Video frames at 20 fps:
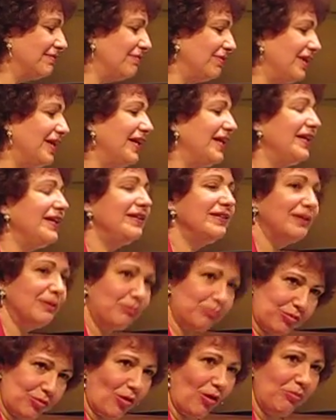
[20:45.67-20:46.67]
really the
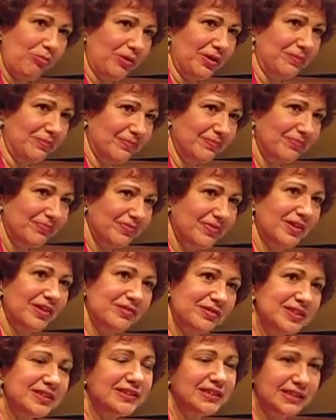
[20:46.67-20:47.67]
problem?
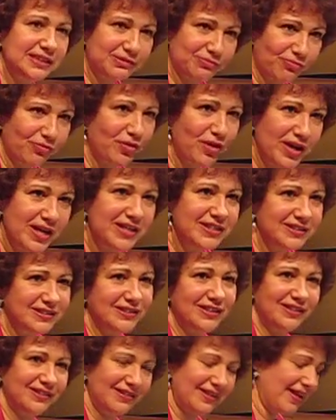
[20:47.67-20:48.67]
There is this phrase
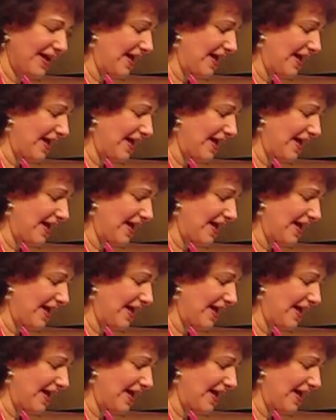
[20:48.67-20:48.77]
in the